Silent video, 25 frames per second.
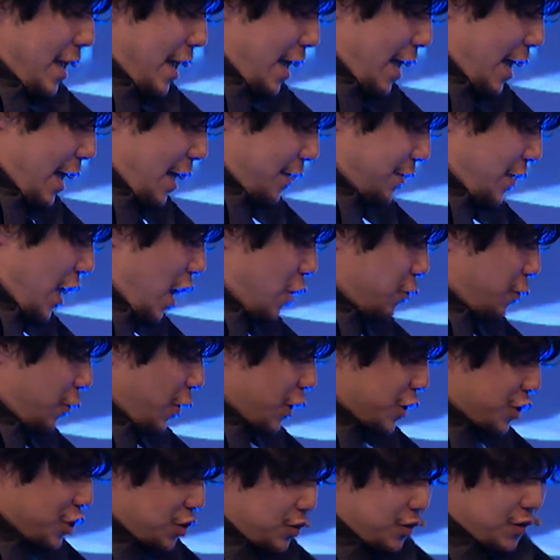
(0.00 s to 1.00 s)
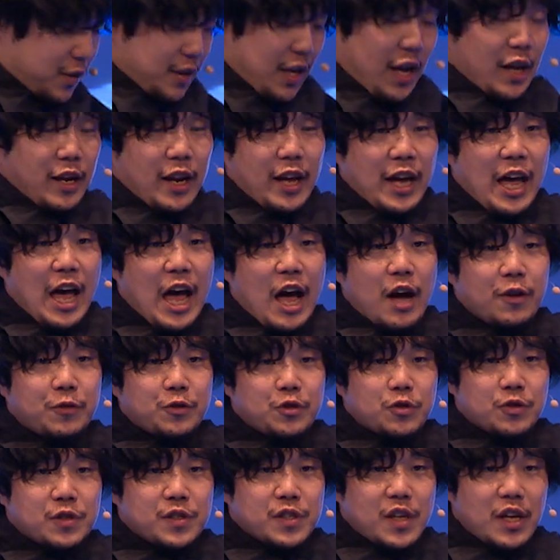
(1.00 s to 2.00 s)
Now, fashion designer
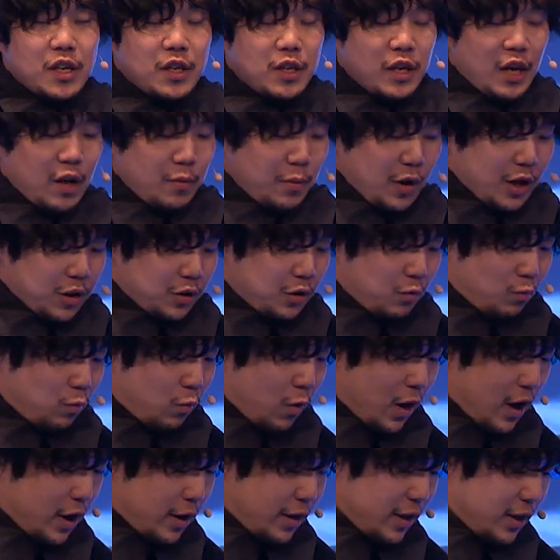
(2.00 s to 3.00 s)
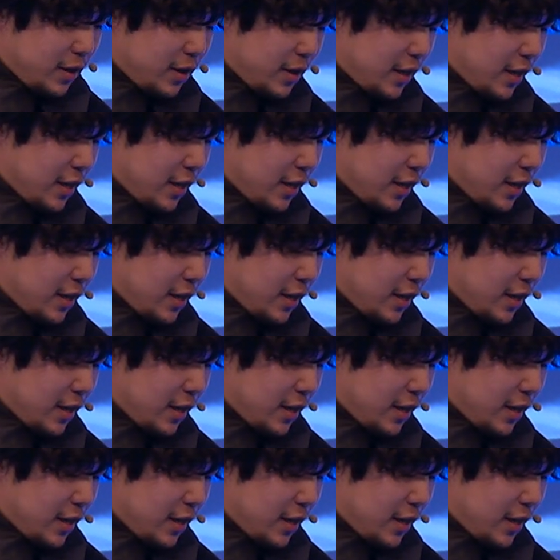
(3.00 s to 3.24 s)
have to think about what